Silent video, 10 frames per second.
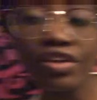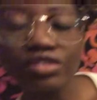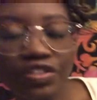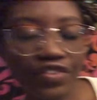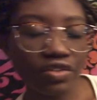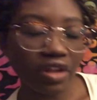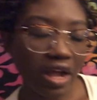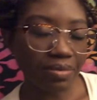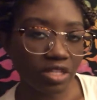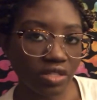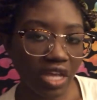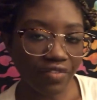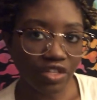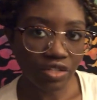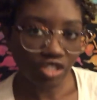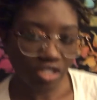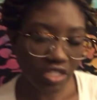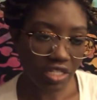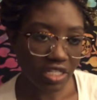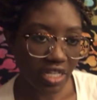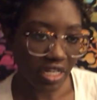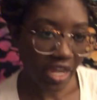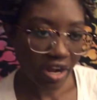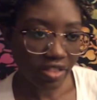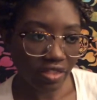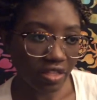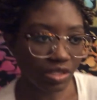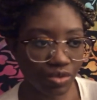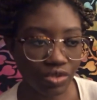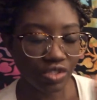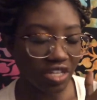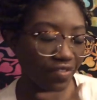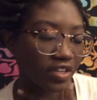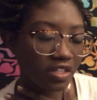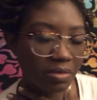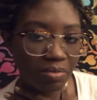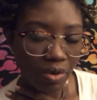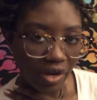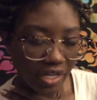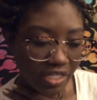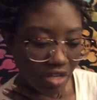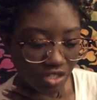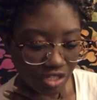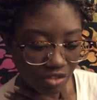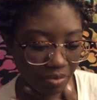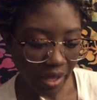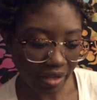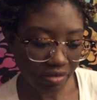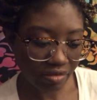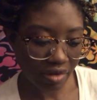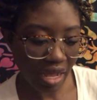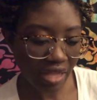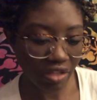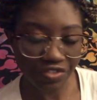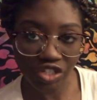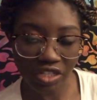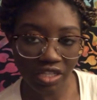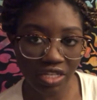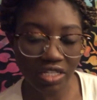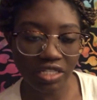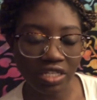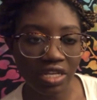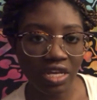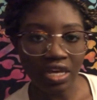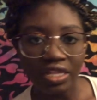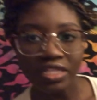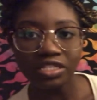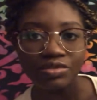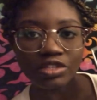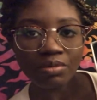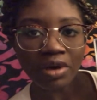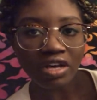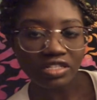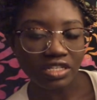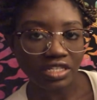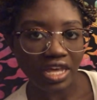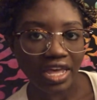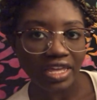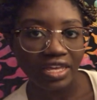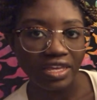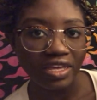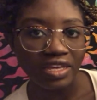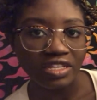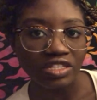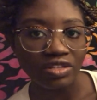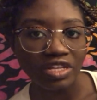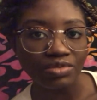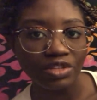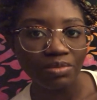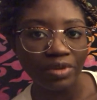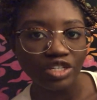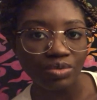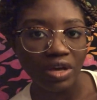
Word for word: those of you that absolutely have no interest in skincare, then this will definitely be boring as hell to you, but I love shit like this. This is what the box looks like. So that's where the brush